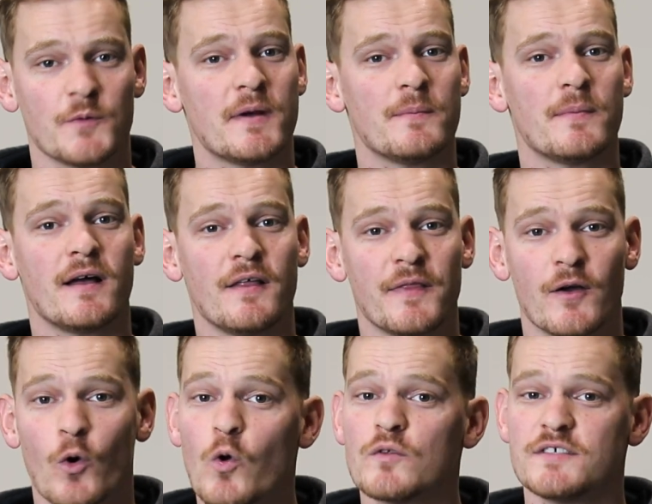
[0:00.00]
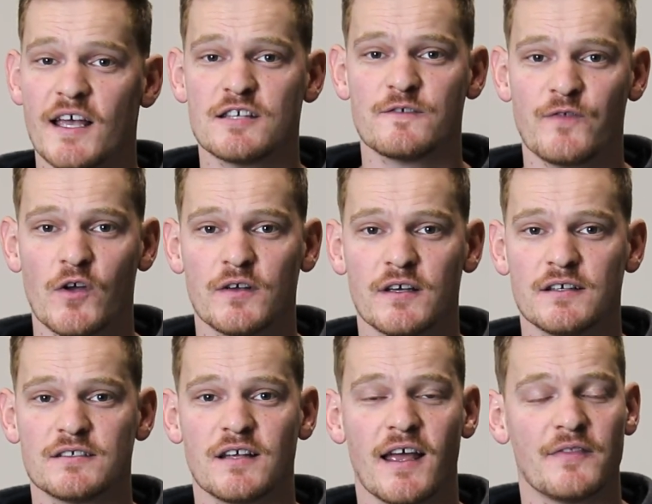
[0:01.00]
Remember, they're all test
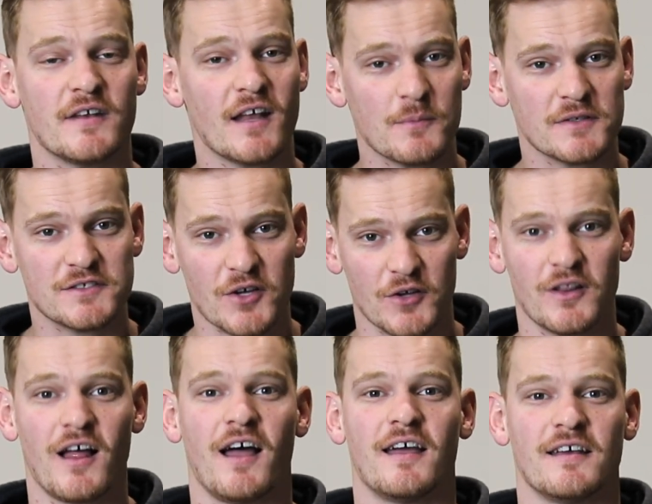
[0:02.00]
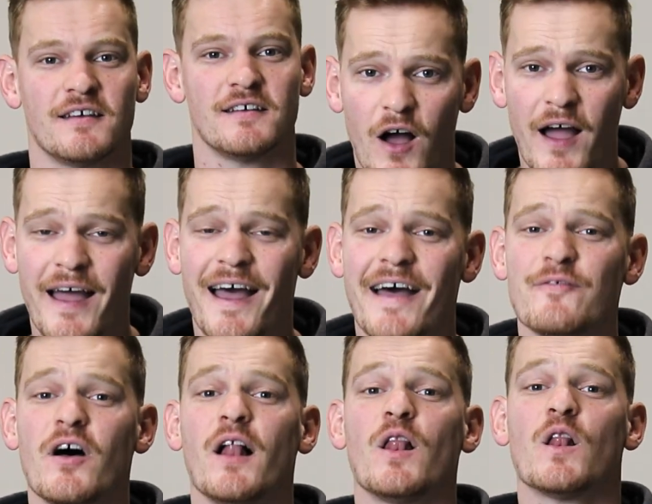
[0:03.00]
focused and the numbers don't lie. I have
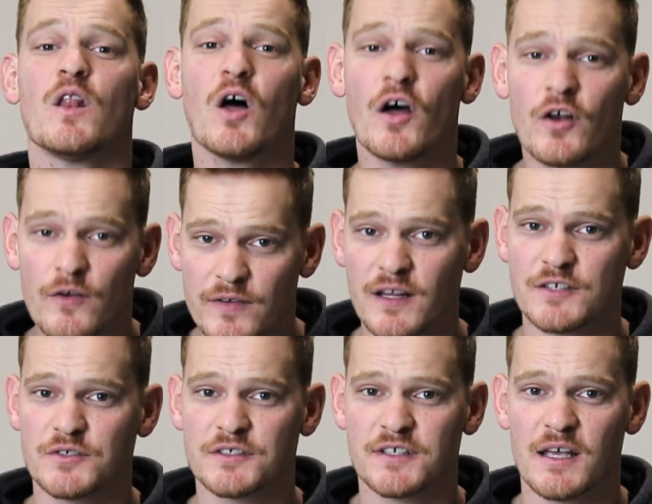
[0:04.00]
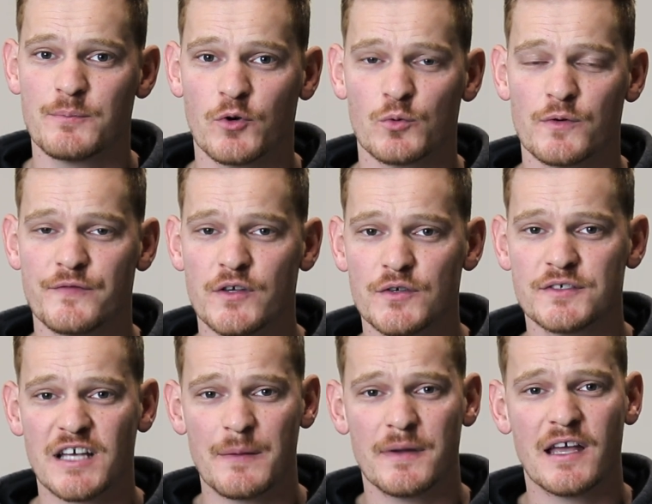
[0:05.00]
a lot of electric skateboard reviews
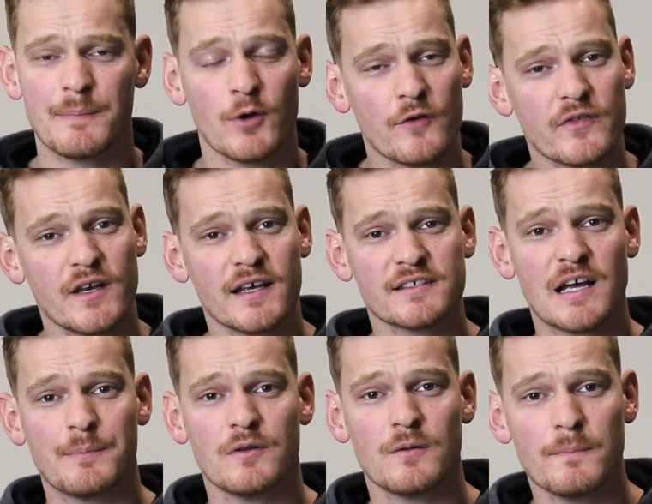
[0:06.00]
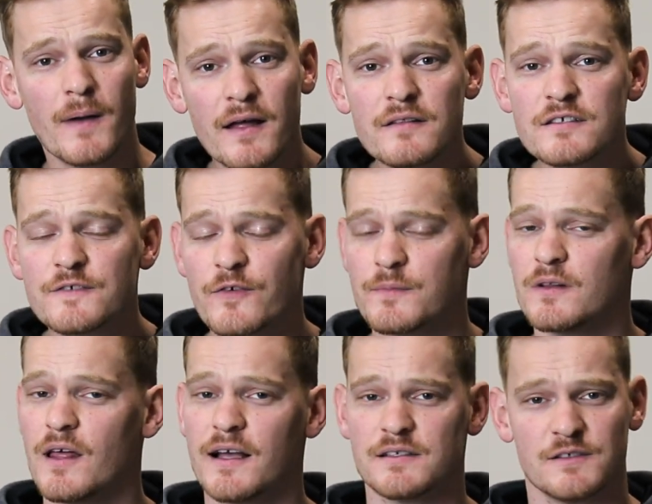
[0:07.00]
coming up over the next couple of months from the
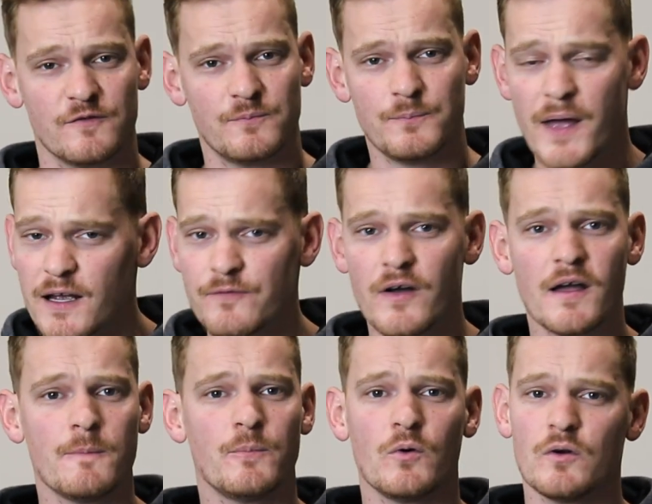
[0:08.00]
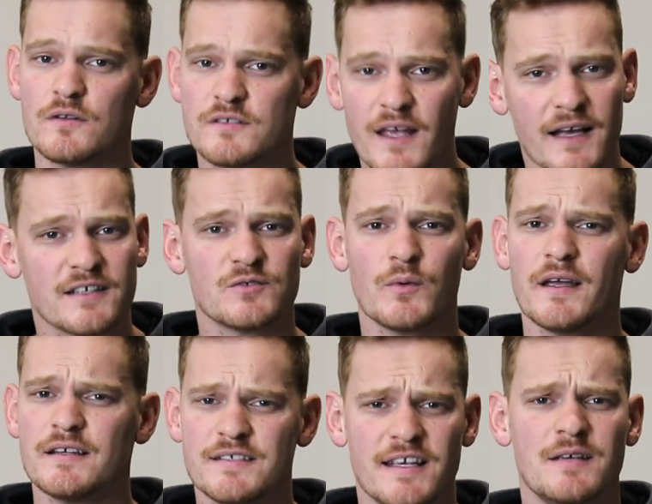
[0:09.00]
likes of Backfired Boards,
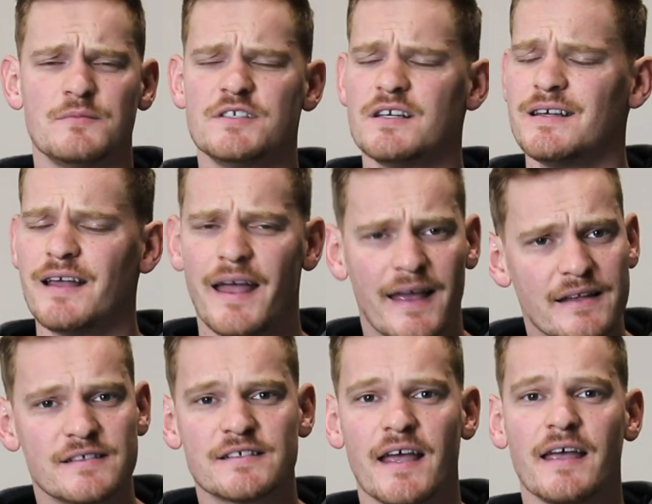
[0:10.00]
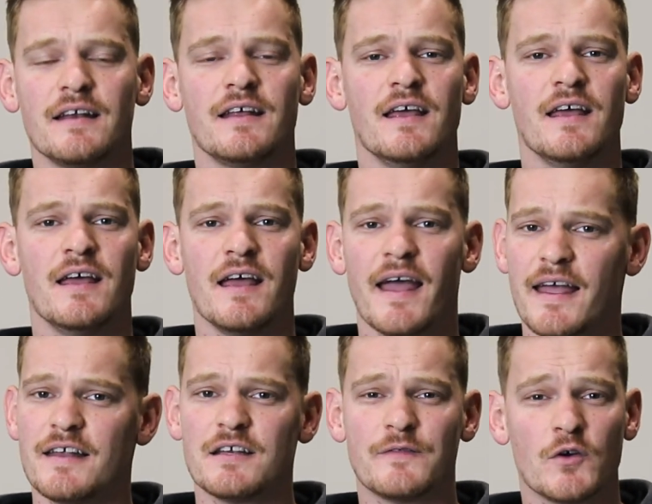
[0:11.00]
X-Way, Team G, Enclosure,
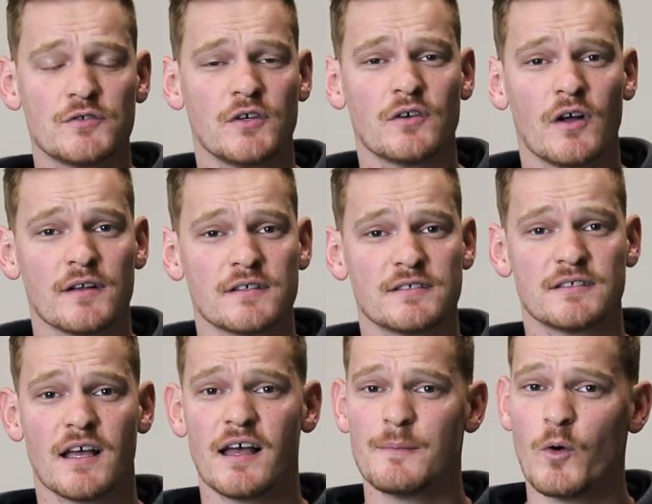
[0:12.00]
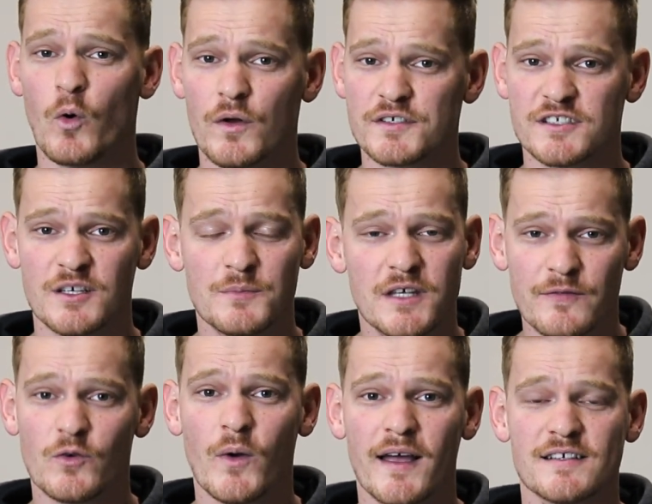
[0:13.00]
and I've also got some awesome
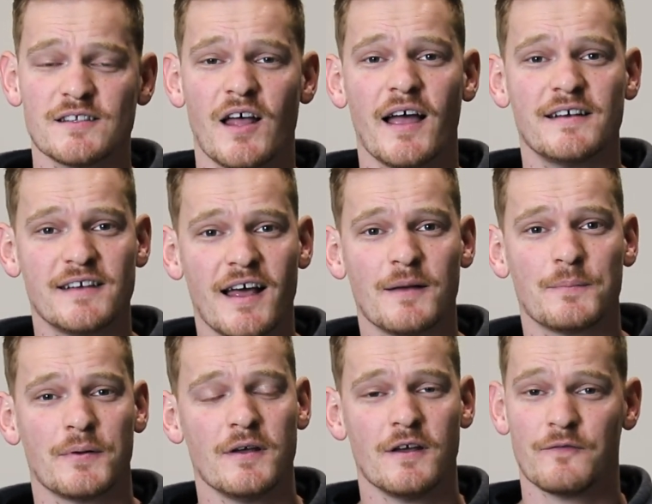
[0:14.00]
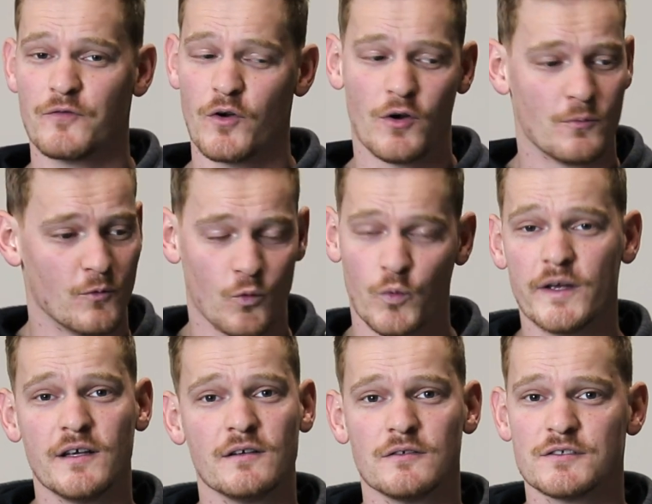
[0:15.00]
giveaways lined up from
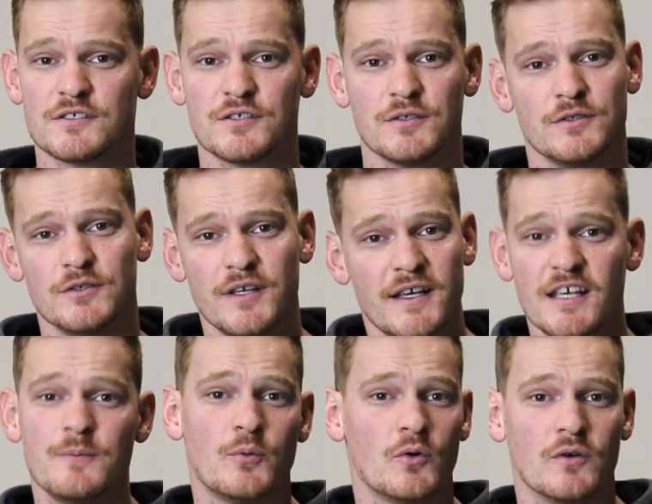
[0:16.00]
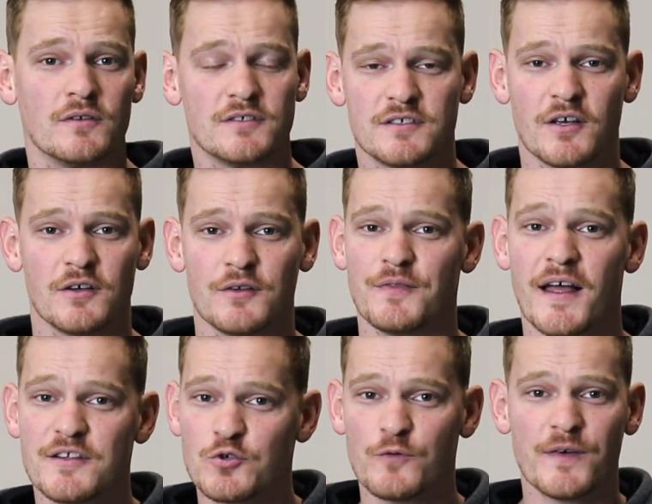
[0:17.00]
wheels to e-boards, so
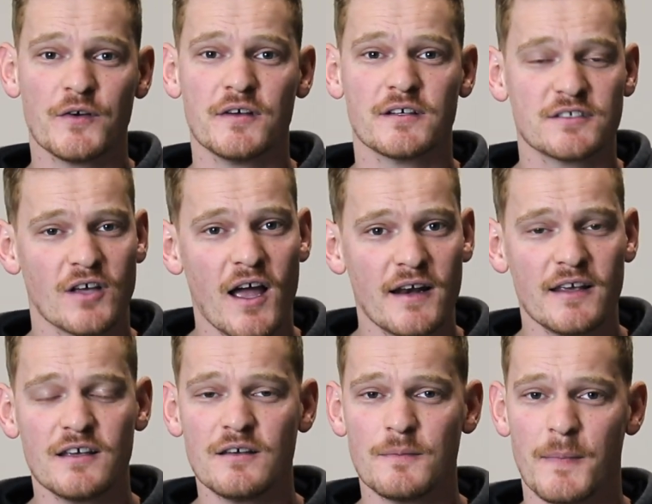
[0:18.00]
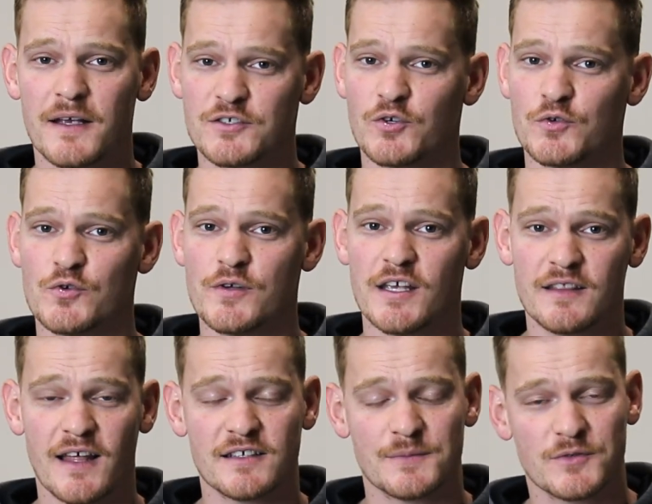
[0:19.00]
that's all very exciting. Make sure you hit
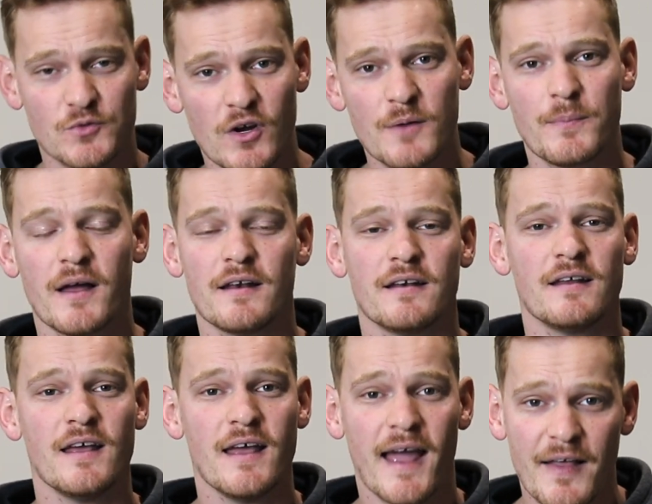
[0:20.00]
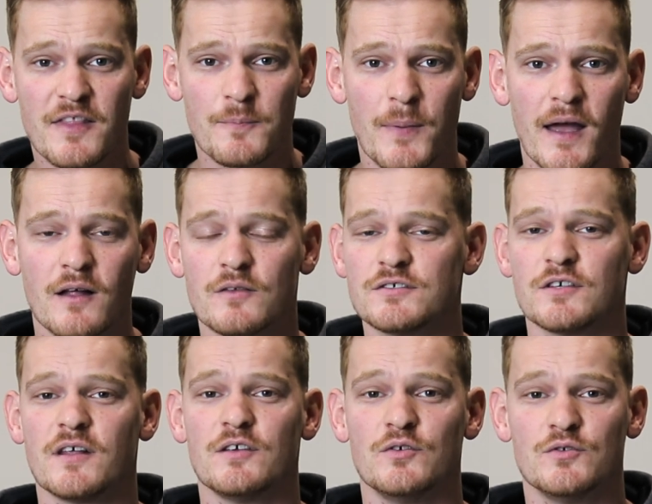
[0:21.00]
that subscribe button and the bell so
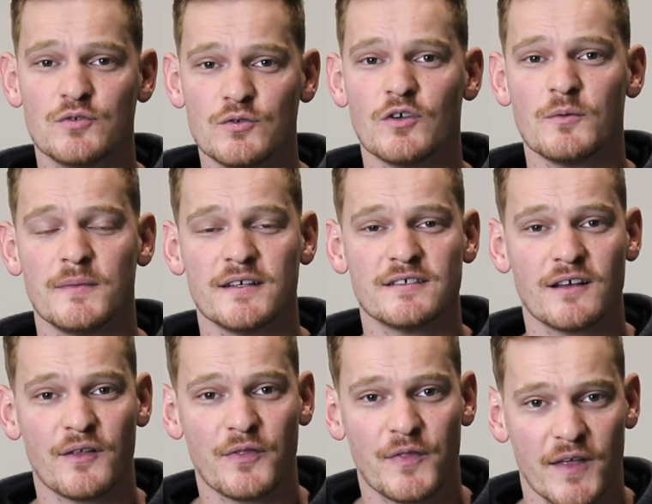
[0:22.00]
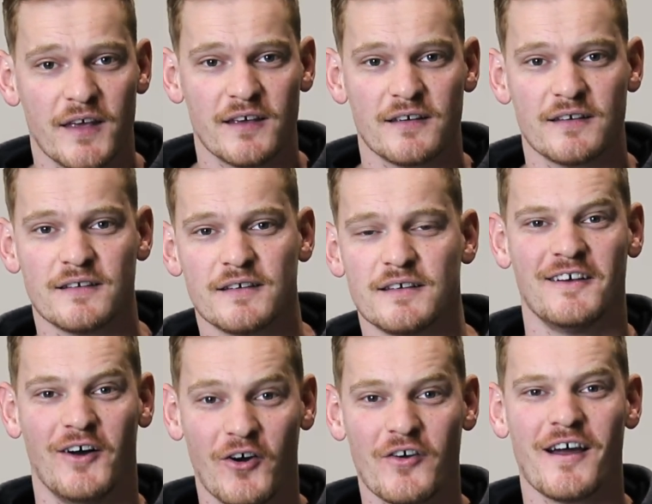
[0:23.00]
that you do not miss a thing.
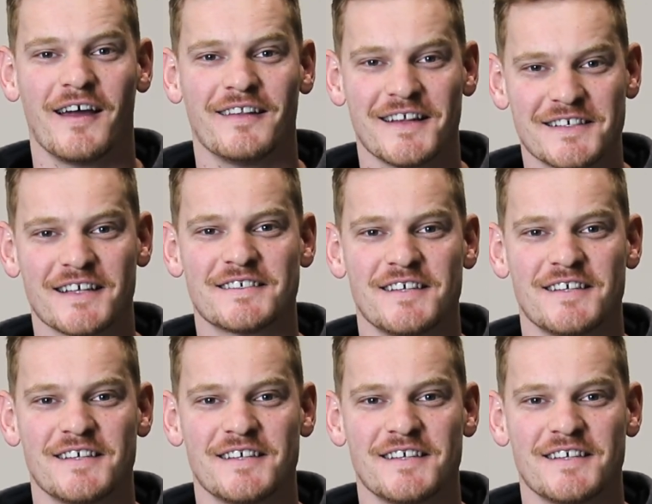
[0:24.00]
Alright, let's get